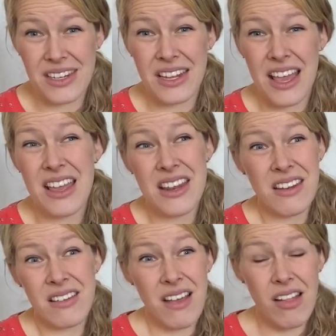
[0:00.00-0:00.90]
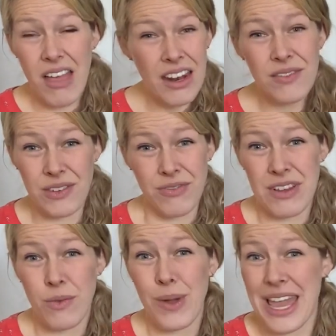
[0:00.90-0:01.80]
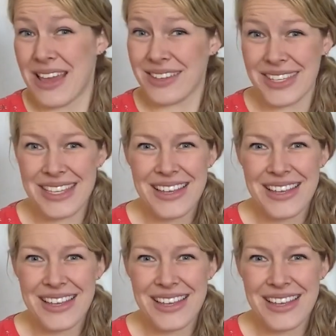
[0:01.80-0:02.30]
in a lot of different ways.